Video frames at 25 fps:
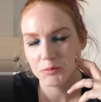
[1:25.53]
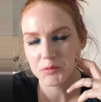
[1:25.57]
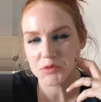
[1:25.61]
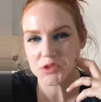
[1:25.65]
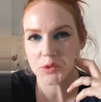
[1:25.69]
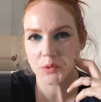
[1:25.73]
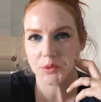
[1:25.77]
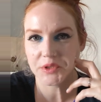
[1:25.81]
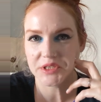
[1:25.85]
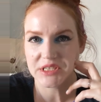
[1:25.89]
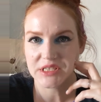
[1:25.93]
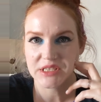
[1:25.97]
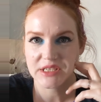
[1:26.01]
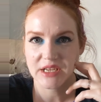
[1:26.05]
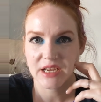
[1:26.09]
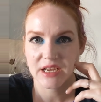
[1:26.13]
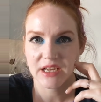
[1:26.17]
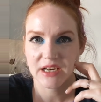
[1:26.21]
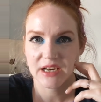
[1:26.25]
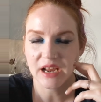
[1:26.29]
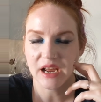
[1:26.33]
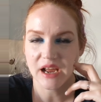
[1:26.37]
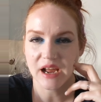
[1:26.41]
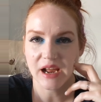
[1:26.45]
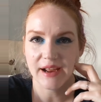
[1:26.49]
So
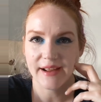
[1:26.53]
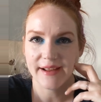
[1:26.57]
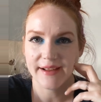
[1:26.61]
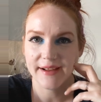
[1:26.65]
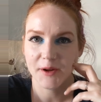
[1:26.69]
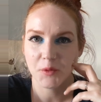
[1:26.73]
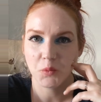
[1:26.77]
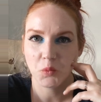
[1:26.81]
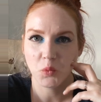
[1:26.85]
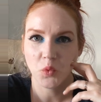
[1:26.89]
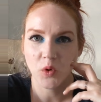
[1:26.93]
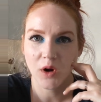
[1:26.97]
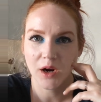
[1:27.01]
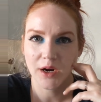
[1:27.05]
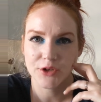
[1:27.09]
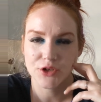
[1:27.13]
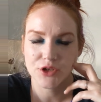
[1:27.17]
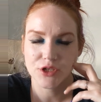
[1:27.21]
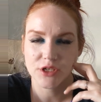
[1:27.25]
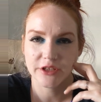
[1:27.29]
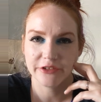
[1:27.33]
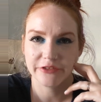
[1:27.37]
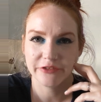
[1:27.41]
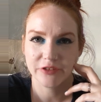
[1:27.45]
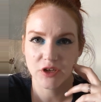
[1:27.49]
instead, I
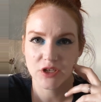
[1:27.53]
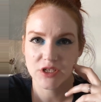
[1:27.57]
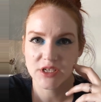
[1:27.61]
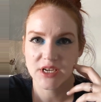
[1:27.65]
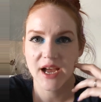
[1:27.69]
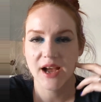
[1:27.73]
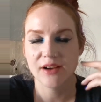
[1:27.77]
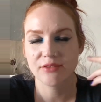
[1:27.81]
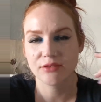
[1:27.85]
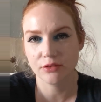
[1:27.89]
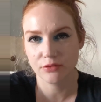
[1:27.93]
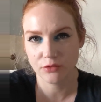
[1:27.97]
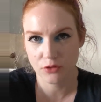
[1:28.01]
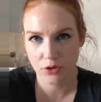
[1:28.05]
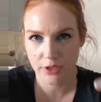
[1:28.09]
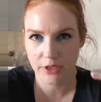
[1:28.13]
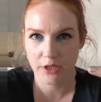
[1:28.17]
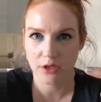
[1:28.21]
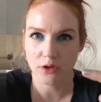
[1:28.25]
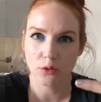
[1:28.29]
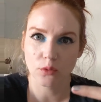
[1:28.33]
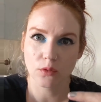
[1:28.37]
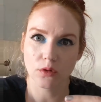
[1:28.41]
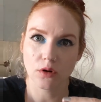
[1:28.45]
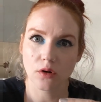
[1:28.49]
watched the first half of
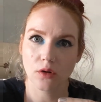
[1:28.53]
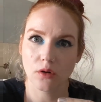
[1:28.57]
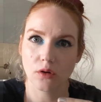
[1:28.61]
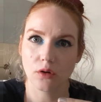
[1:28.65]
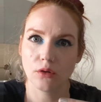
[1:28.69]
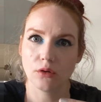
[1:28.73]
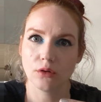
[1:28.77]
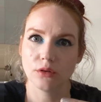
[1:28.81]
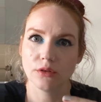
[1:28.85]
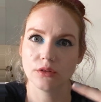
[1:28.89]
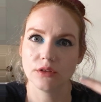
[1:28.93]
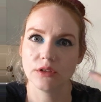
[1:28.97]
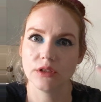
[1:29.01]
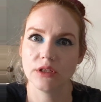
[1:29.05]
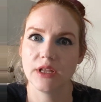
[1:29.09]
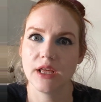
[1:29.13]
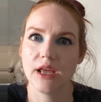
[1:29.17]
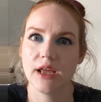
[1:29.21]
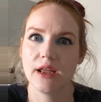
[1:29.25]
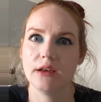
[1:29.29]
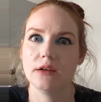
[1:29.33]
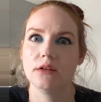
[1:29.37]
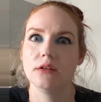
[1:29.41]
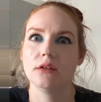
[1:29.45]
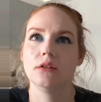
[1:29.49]
Critical Role,
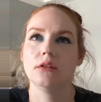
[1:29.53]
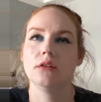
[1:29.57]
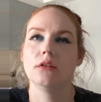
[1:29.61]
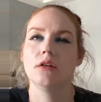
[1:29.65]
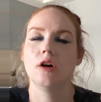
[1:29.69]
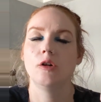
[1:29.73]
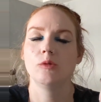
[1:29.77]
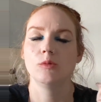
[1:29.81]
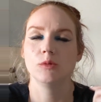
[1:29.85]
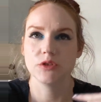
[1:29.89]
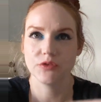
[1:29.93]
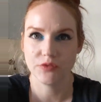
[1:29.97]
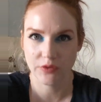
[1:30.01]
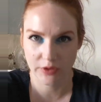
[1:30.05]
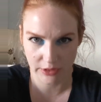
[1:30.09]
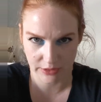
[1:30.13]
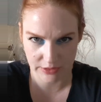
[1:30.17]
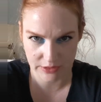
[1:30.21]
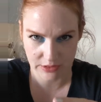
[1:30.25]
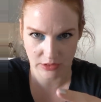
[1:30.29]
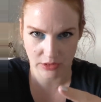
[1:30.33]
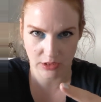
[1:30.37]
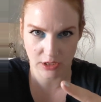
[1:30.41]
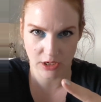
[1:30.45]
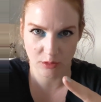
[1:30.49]
then almost fell
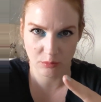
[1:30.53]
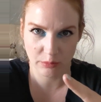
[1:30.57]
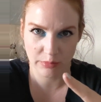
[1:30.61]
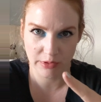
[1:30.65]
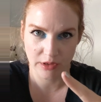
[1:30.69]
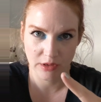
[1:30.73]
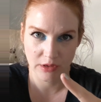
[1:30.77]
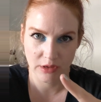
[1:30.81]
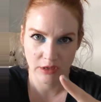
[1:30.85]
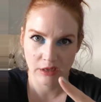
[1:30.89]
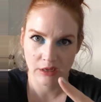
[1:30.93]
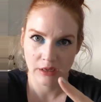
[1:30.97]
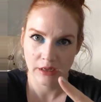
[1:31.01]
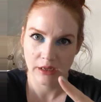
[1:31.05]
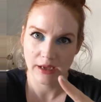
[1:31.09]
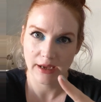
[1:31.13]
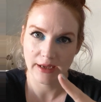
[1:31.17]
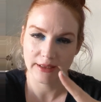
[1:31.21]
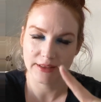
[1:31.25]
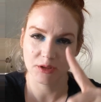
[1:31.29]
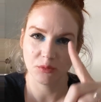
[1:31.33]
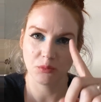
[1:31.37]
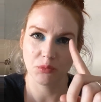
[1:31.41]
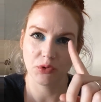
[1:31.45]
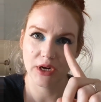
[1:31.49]
asleep
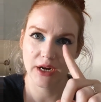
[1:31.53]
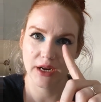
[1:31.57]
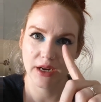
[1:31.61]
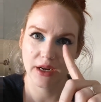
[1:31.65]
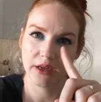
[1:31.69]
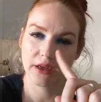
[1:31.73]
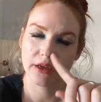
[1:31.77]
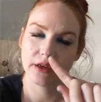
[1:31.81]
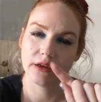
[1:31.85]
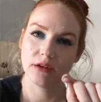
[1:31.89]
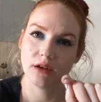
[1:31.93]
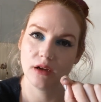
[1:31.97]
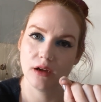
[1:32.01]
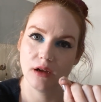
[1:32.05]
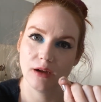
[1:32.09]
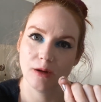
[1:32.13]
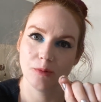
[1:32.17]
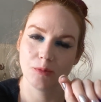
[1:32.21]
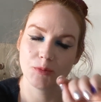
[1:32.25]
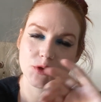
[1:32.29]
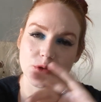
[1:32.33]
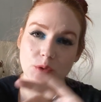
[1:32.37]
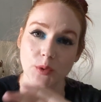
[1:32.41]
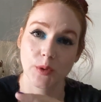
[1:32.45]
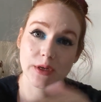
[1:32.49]
at the break.
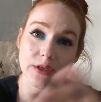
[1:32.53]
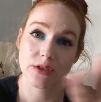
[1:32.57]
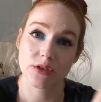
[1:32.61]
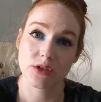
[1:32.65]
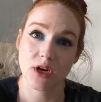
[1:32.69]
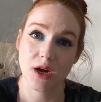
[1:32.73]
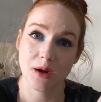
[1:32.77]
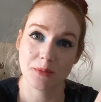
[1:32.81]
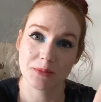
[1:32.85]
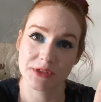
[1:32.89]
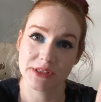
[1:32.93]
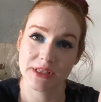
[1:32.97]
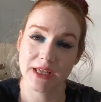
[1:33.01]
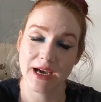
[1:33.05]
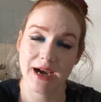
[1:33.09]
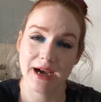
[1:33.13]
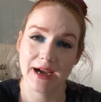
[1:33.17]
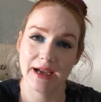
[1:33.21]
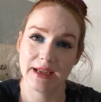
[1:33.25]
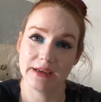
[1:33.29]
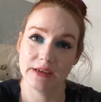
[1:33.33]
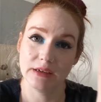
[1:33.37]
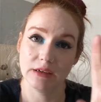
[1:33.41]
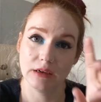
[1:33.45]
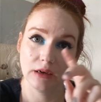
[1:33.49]
So I stopped
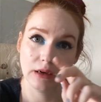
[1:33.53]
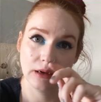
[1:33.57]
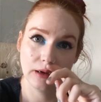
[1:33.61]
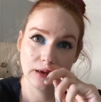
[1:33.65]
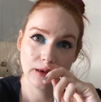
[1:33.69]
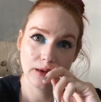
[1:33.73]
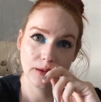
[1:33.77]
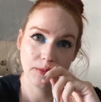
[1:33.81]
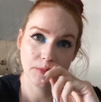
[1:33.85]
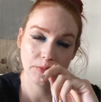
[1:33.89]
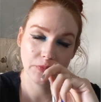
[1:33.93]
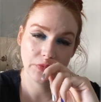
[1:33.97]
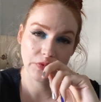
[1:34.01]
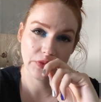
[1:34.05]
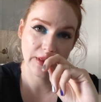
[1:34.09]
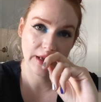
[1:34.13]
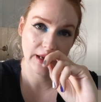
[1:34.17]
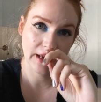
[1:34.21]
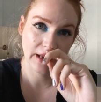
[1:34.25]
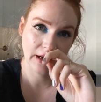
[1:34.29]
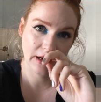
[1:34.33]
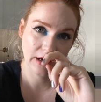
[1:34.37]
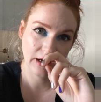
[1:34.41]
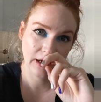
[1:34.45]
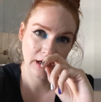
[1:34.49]
that.
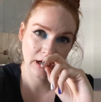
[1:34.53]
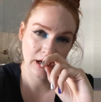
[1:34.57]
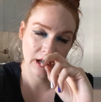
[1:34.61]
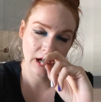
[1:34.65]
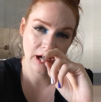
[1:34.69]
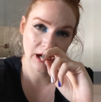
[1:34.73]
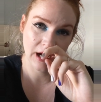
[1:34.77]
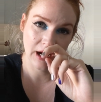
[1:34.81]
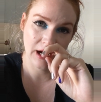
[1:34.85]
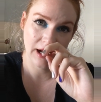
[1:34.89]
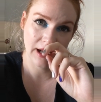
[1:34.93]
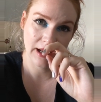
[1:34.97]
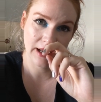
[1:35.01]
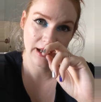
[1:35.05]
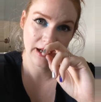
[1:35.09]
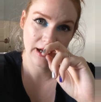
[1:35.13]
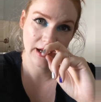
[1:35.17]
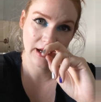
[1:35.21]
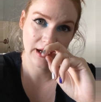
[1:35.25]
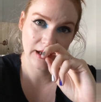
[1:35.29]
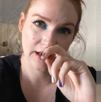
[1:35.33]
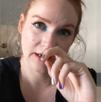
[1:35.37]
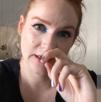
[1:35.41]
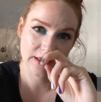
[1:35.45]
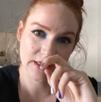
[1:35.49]
Then
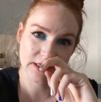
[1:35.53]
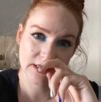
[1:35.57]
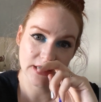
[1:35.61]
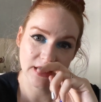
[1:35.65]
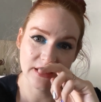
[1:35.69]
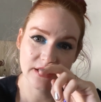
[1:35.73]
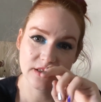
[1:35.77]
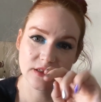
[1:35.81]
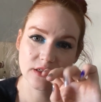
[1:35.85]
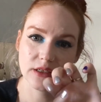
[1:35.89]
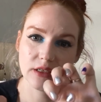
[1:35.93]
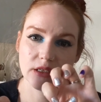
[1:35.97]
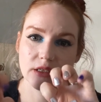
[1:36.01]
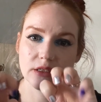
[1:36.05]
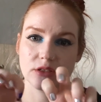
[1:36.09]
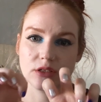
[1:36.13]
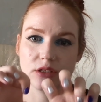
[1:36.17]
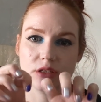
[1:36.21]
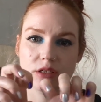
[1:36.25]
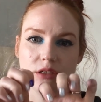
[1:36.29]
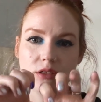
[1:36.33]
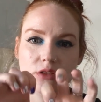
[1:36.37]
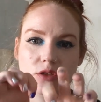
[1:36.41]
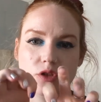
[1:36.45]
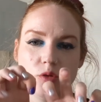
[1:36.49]
I decided
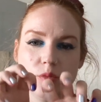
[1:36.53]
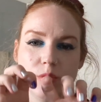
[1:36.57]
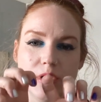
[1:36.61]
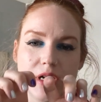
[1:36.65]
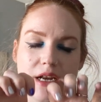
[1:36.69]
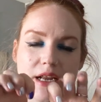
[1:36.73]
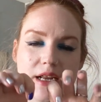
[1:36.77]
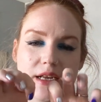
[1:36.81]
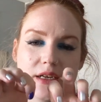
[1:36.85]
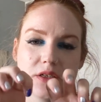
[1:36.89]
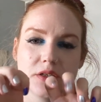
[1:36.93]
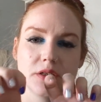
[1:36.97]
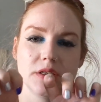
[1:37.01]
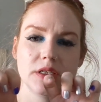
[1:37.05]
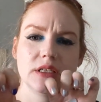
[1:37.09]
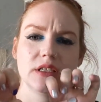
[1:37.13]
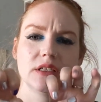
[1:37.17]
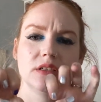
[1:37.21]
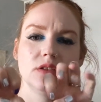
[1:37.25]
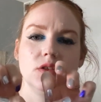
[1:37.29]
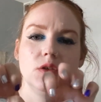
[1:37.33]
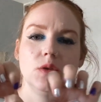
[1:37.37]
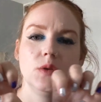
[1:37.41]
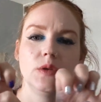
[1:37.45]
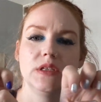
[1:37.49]
to do my
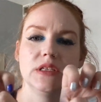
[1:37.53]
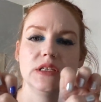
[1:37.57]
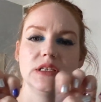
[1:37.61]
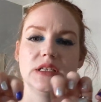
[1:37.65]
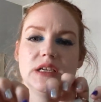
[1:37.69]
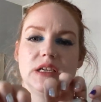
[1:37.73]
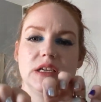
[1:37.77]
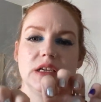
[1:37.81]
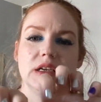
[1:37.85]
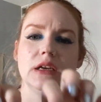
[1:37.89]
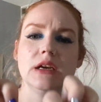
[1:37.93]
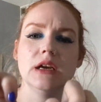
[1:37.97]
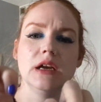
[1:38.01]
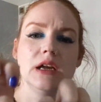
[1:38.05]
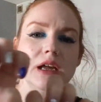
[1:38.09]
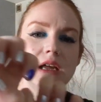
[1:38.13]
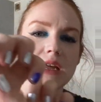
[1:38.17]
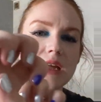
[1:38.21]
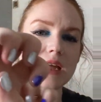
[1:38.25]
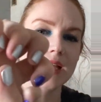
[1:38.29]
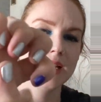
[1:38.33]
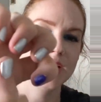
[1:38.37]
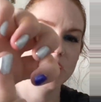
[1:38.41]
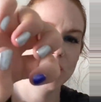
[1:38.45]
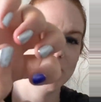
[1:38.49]
nails. As you can see, I